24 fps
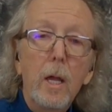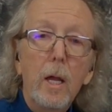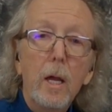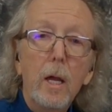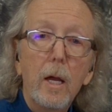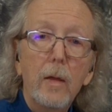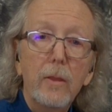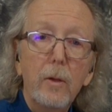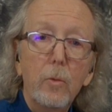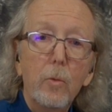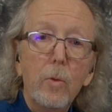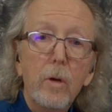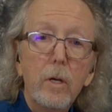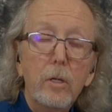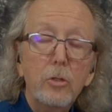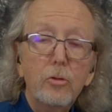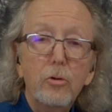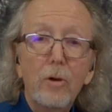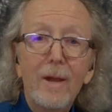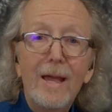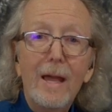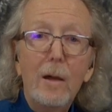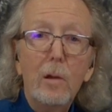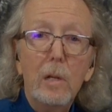uh, that want to
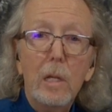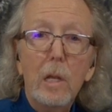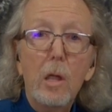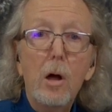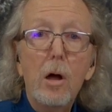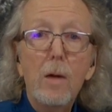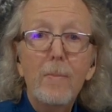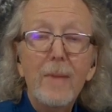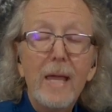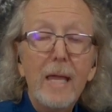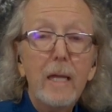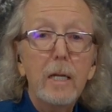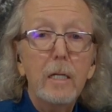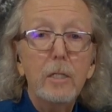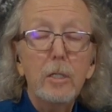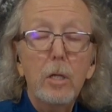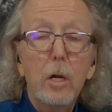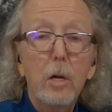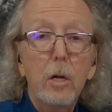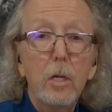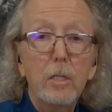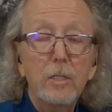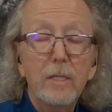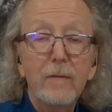try out Lawman
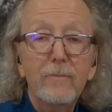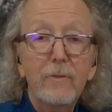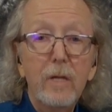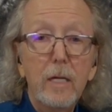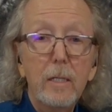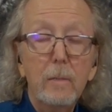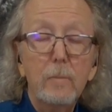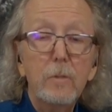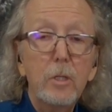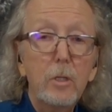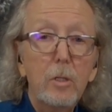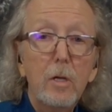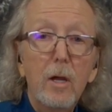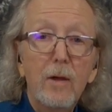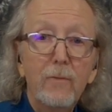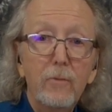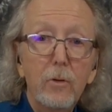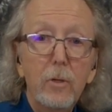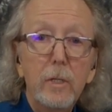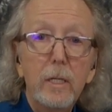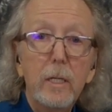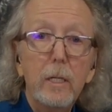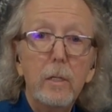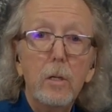guitars. I've got you
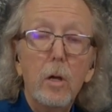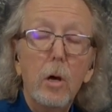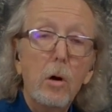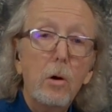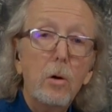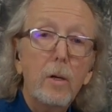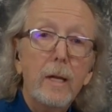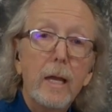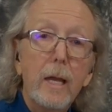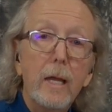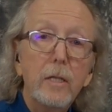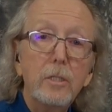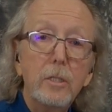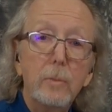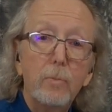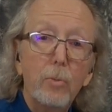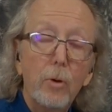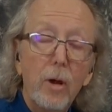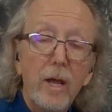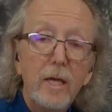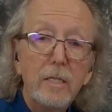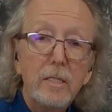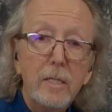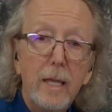covered in all kinds of
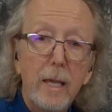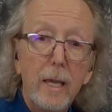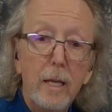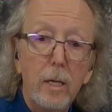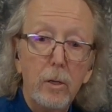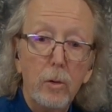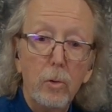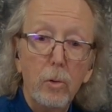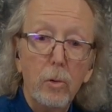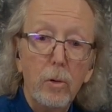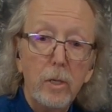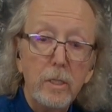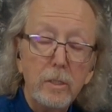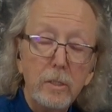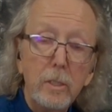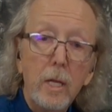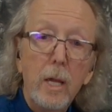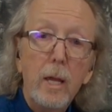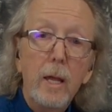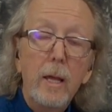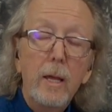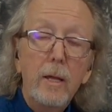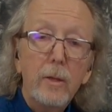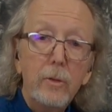price categories.
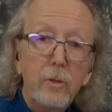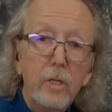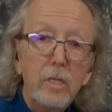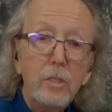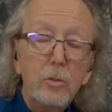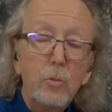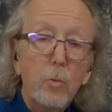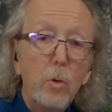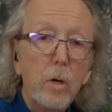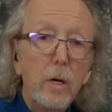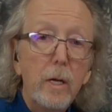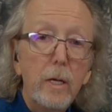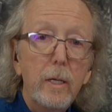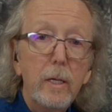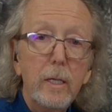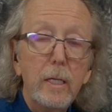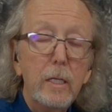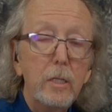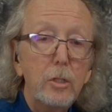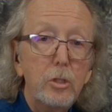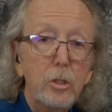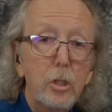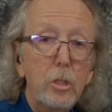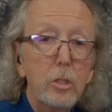This one
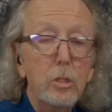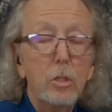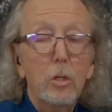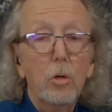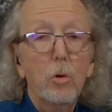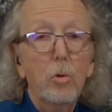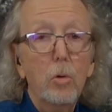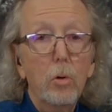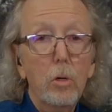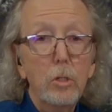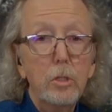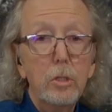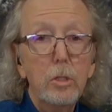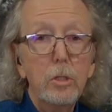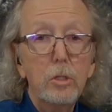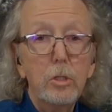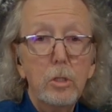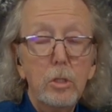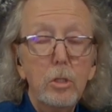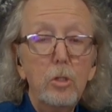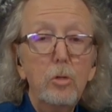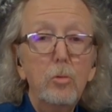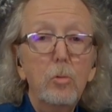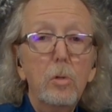is just
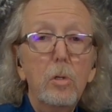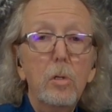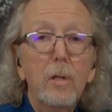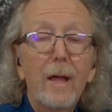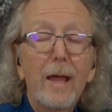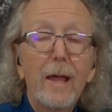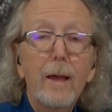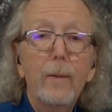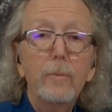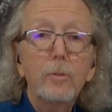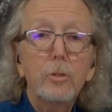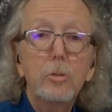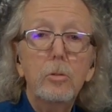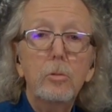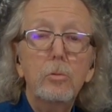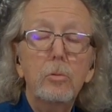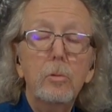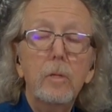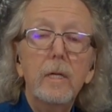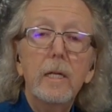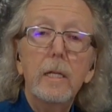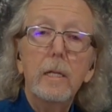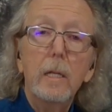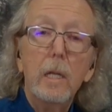gorgeous. You will
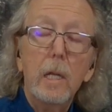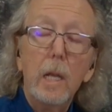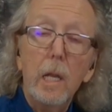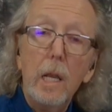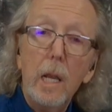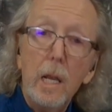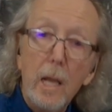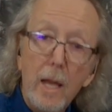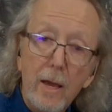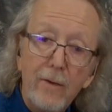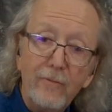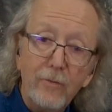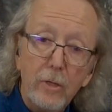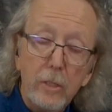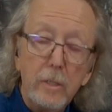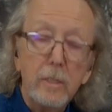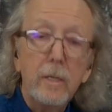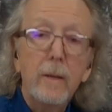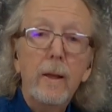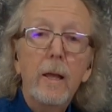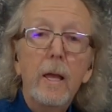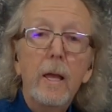absolutely love it.